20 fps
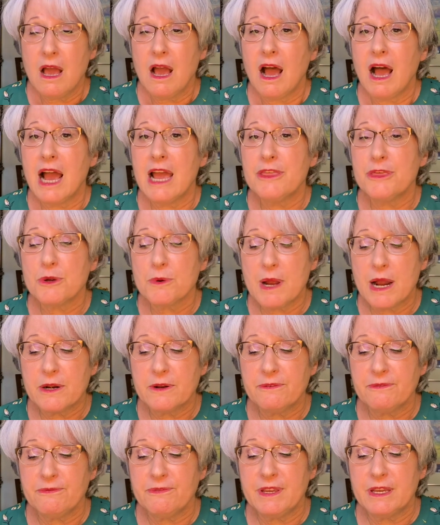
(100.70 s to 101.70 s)
either out
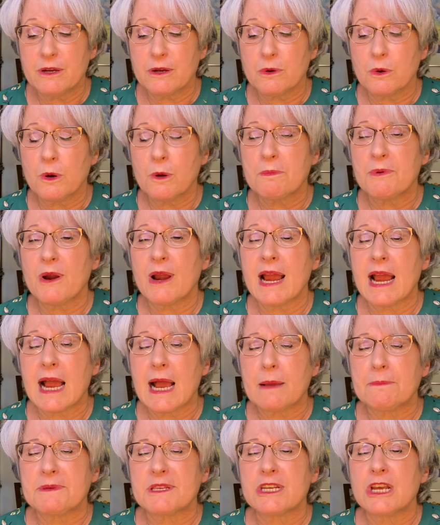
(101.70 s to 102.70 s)
of fear or
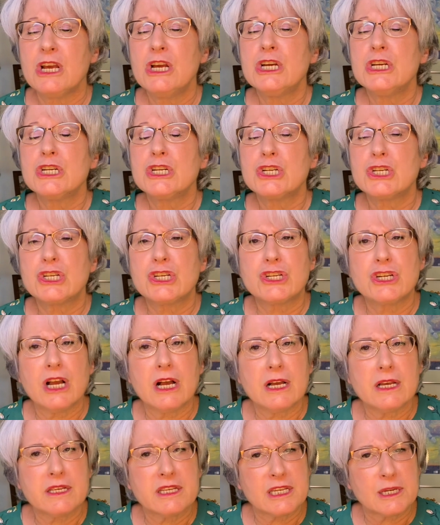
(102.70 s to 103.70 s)
perhaps,
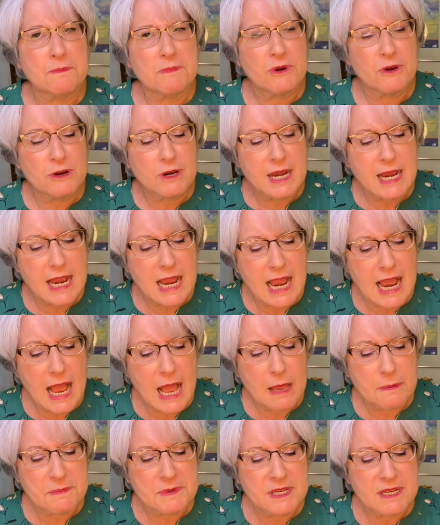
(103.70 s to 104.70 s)
just
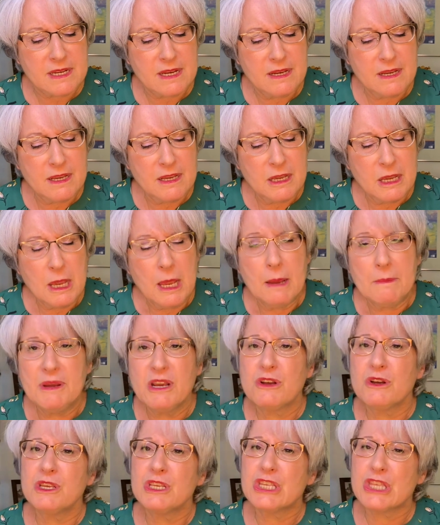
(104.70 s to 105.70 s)
perhaps,
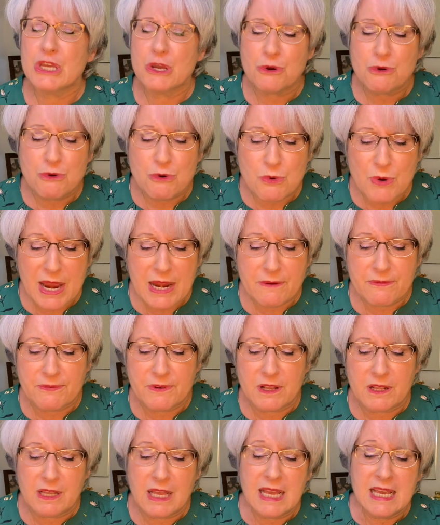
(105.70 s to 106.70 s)
because they're
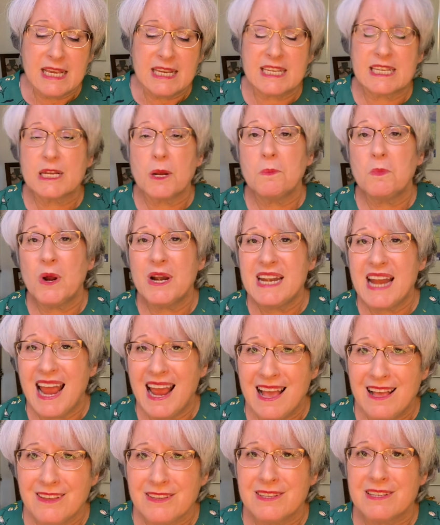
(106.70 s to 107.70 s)
grateful someone
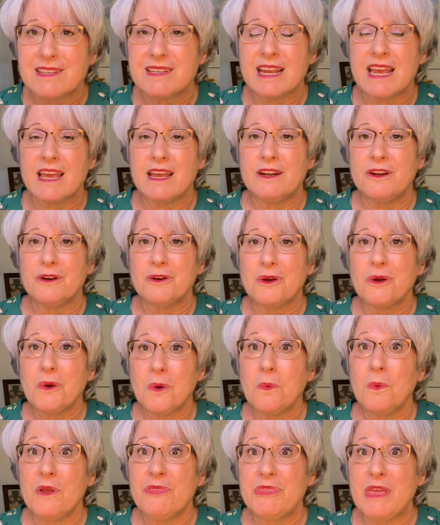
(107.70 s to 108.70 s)
else said
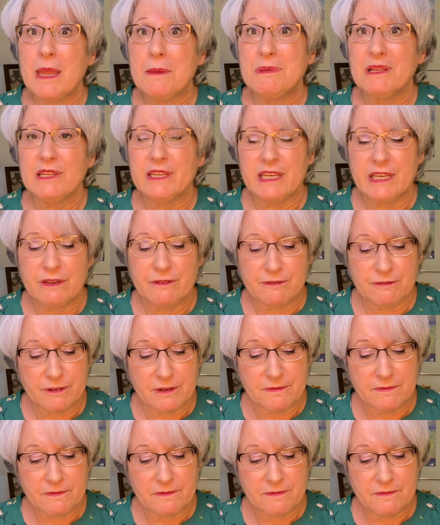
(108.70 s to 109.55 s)
what they believe.